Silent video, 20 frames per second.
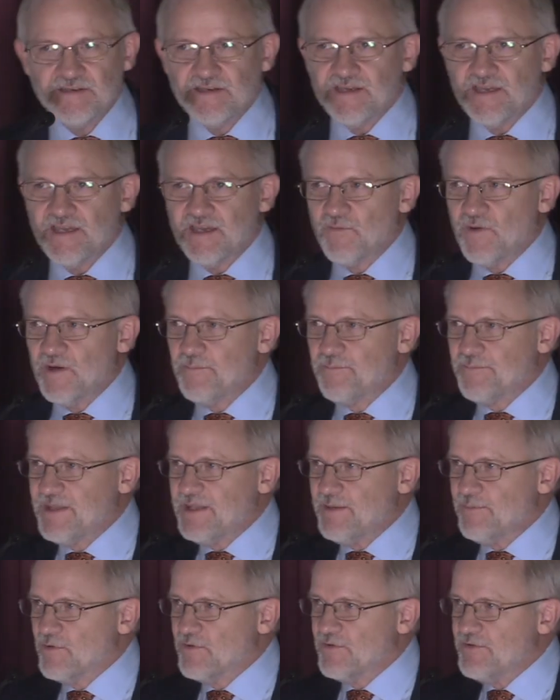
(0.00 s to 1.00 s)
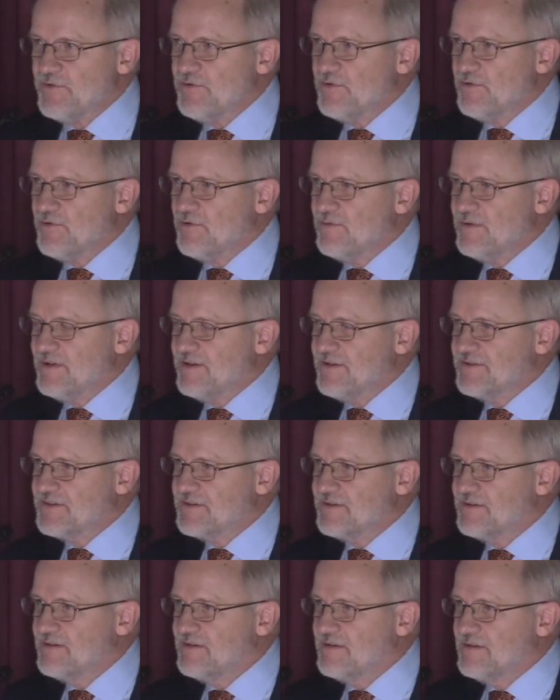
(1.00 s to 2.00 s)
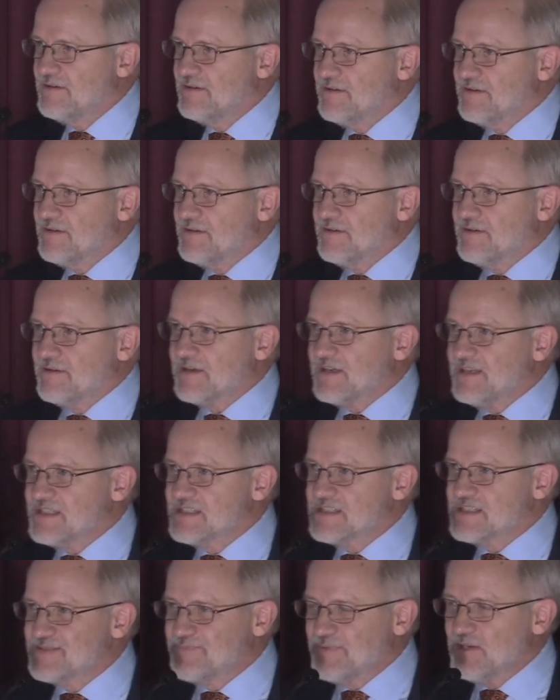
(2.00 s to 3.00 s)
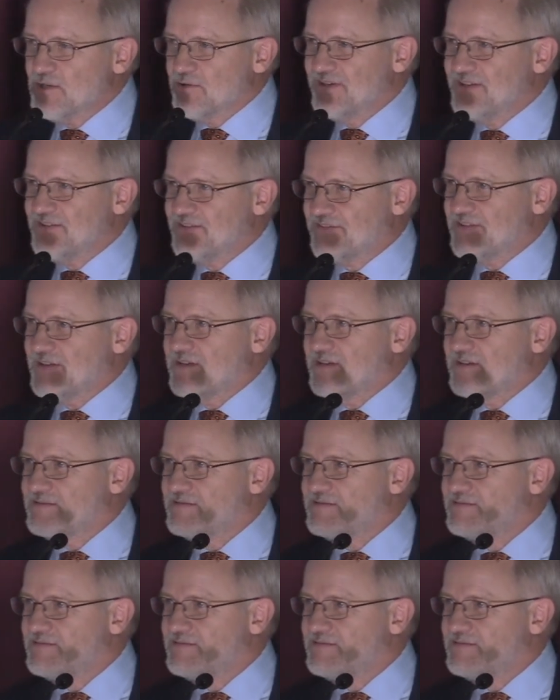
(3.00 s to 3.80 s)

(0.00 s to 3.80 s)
at what people do with conspiracy.